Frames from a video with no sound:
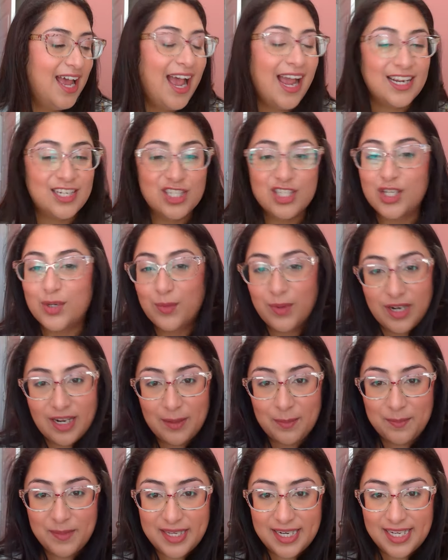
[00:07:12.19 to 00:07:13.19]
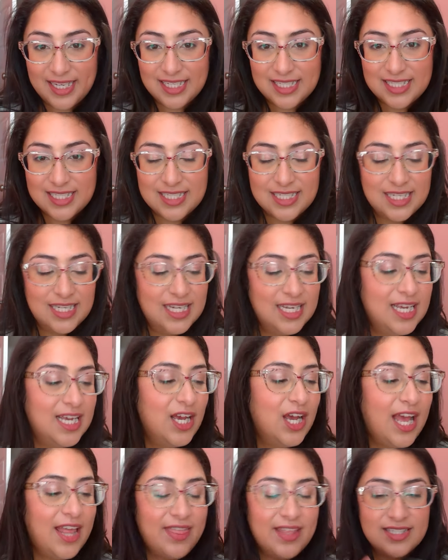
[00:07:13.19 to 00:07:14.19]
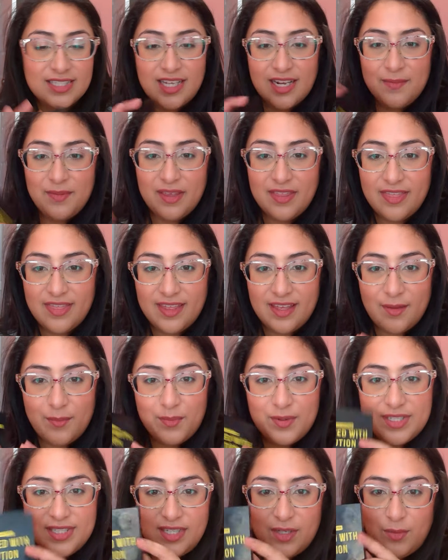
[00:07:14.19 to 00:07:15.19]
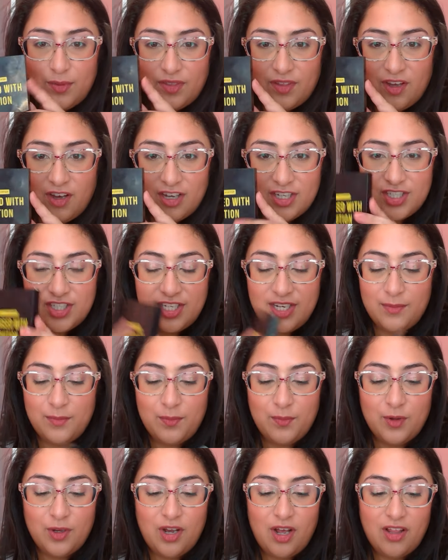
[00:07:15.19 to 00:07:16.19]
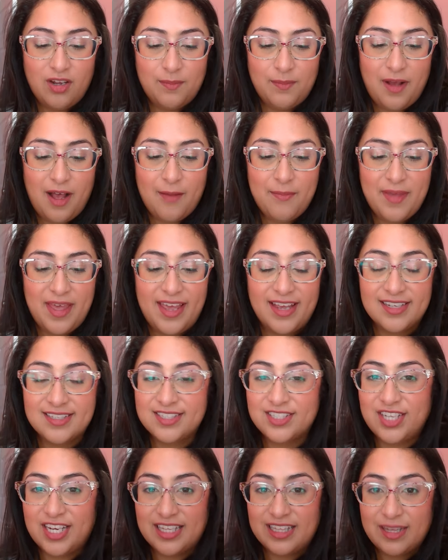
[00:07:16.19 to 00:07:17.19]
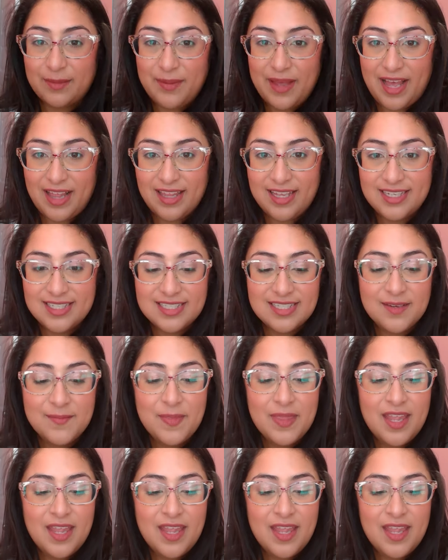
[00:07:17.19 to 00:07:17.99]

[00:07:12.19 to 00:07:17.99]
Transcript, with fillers: I just don't want to admit it. And that's going to be the Proceed With Caution ColourPop X Shayla palette.